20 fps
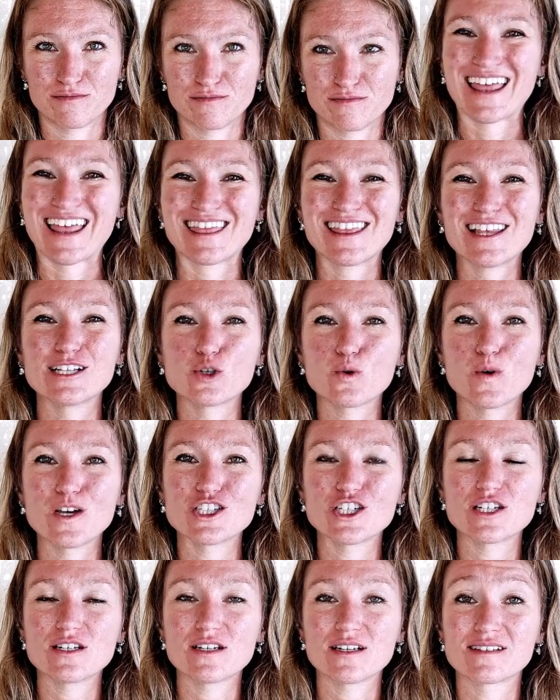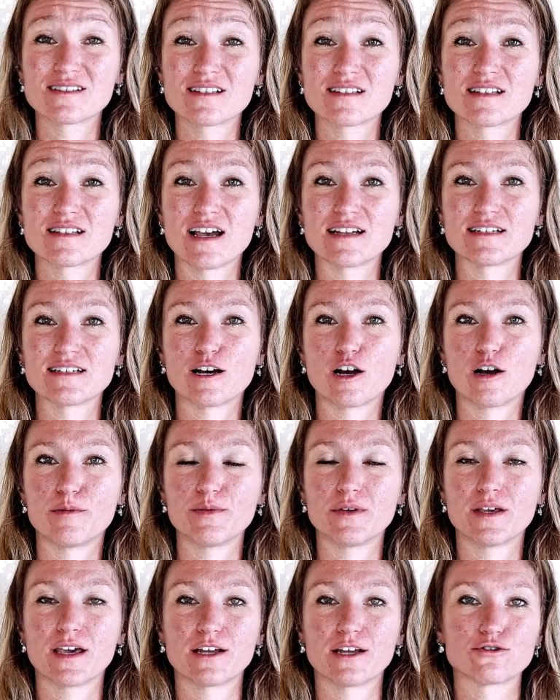This question is designed to help you
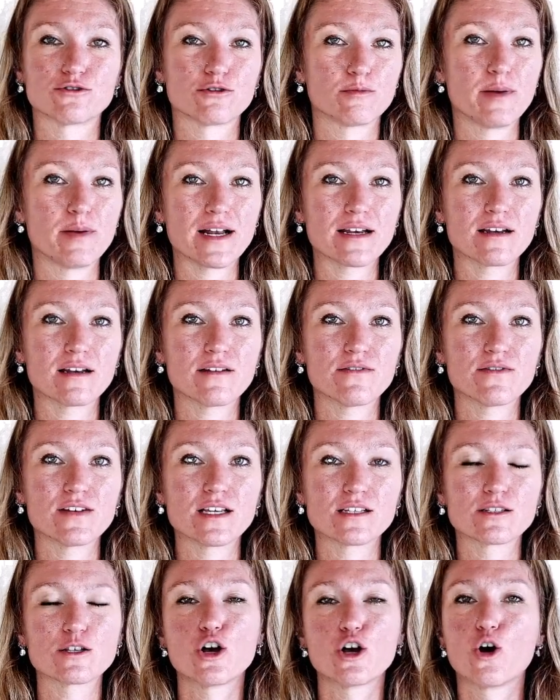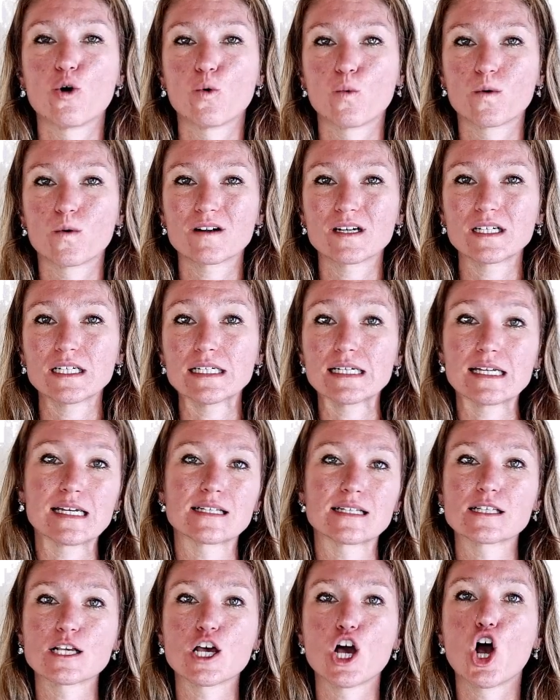catch repetitiveness, wordiness,
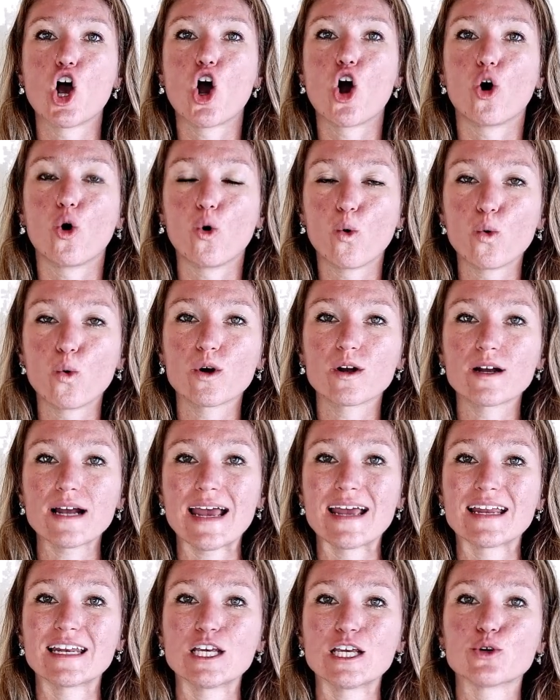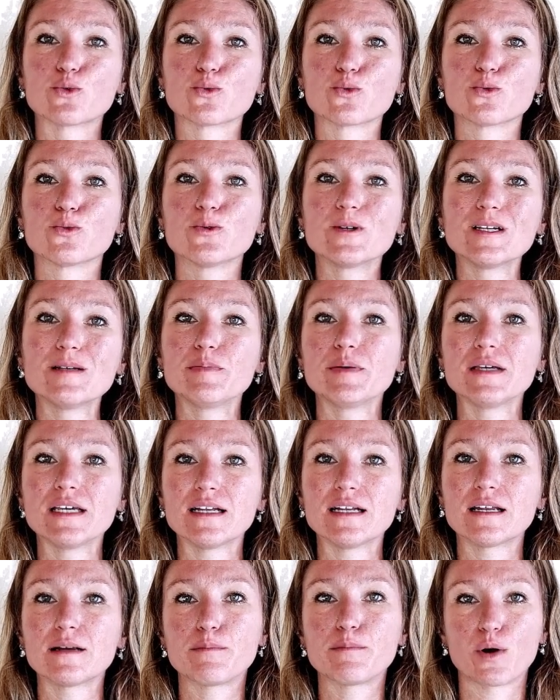or any
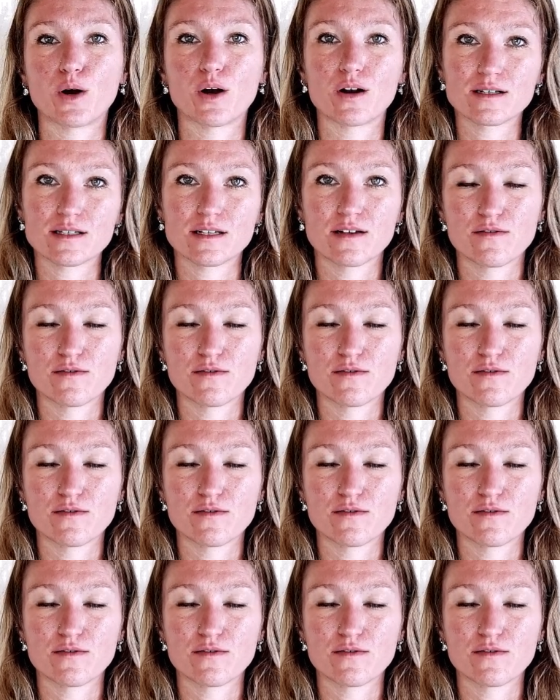repeated parts of the